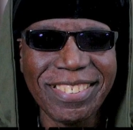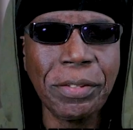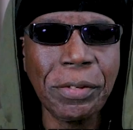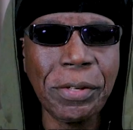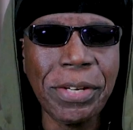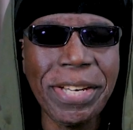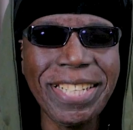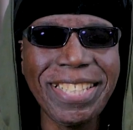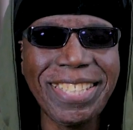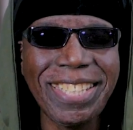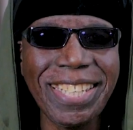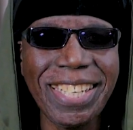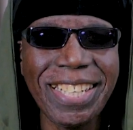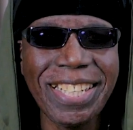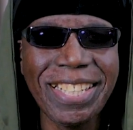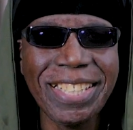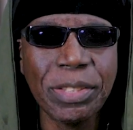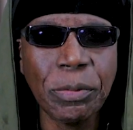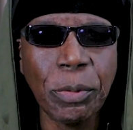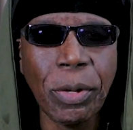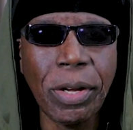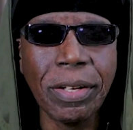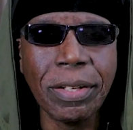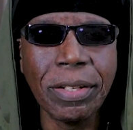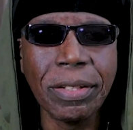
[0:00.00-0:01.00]

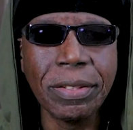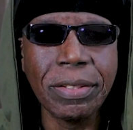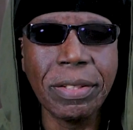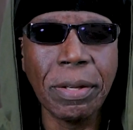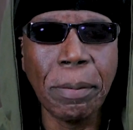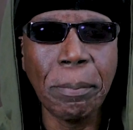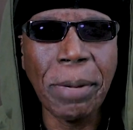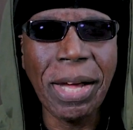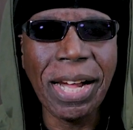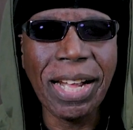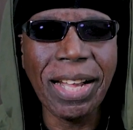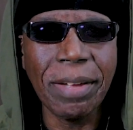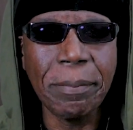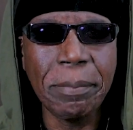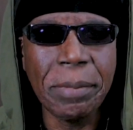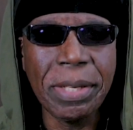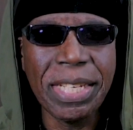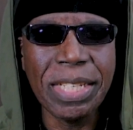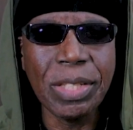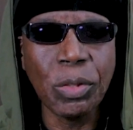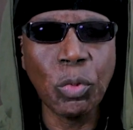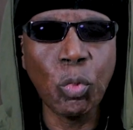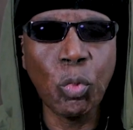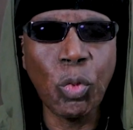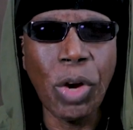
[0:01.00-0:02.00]
Greetings, welcome to Macka
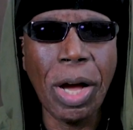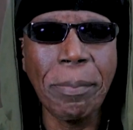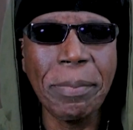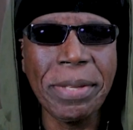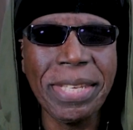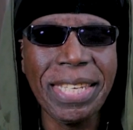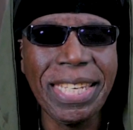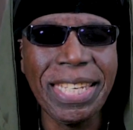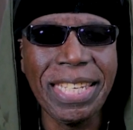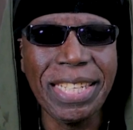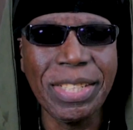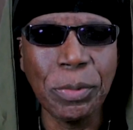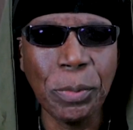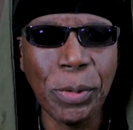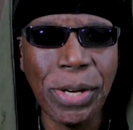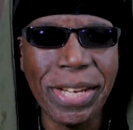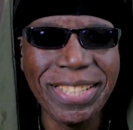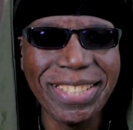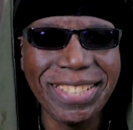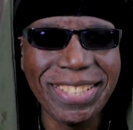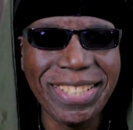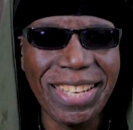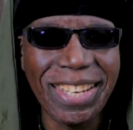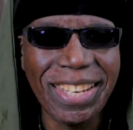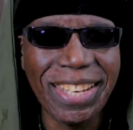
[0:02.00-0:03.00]
B's Whammy Eat
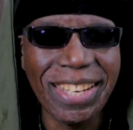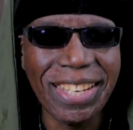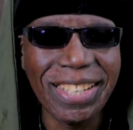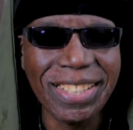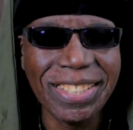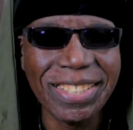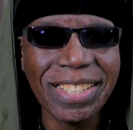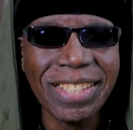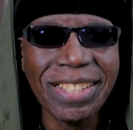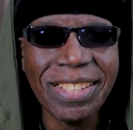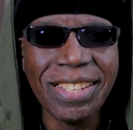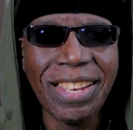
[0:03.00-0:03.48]
Wednesdays.